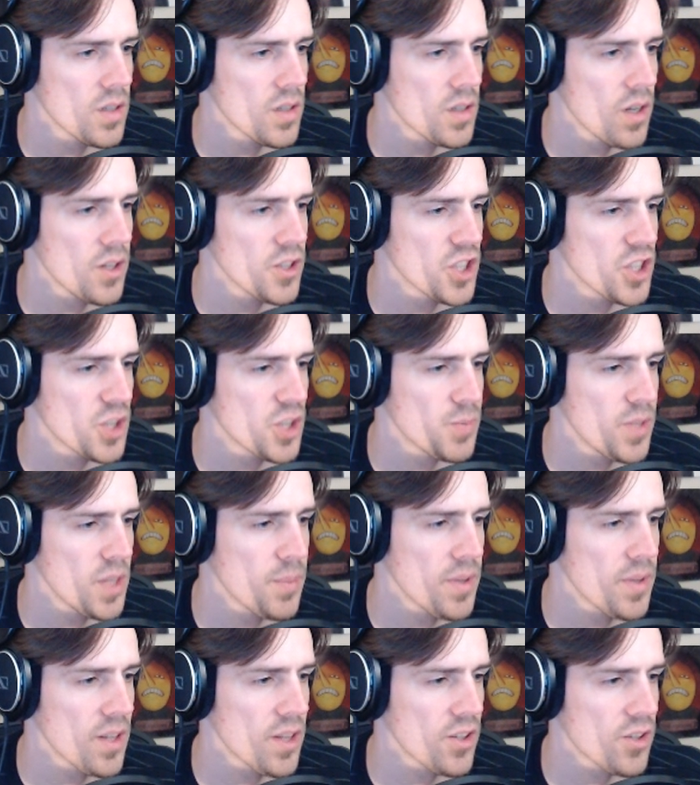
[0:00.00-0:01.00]
You just speed
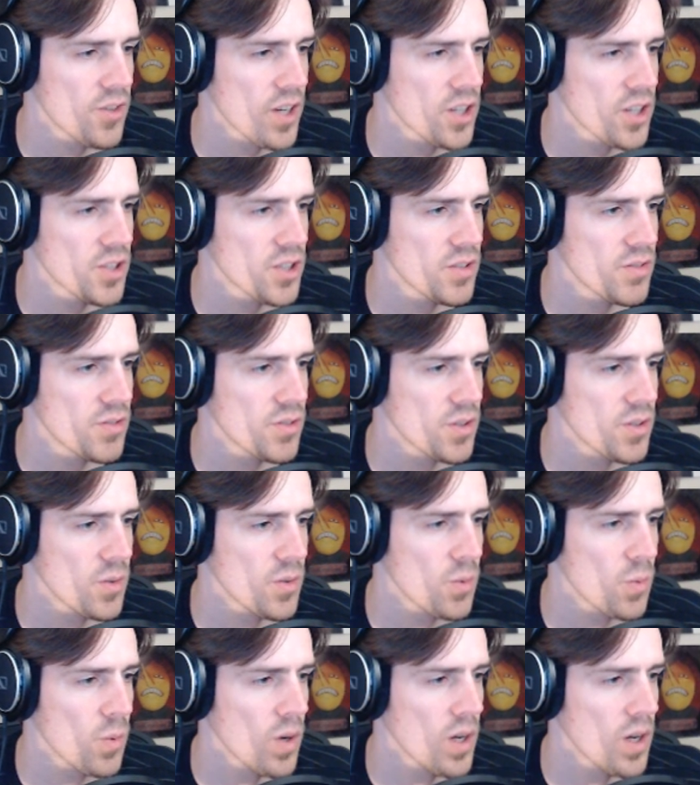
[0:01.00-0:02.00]
up in that direction for a
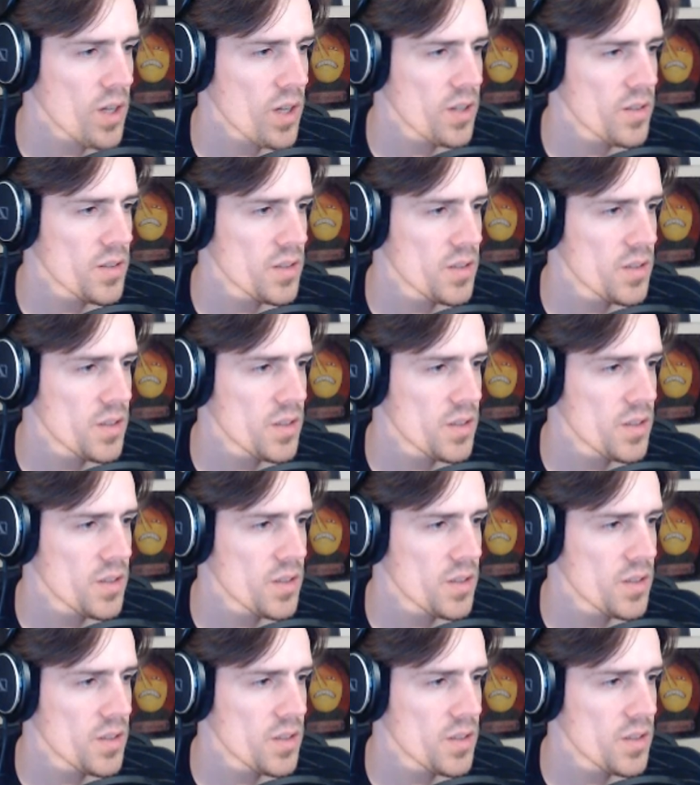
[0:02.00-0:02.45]
while?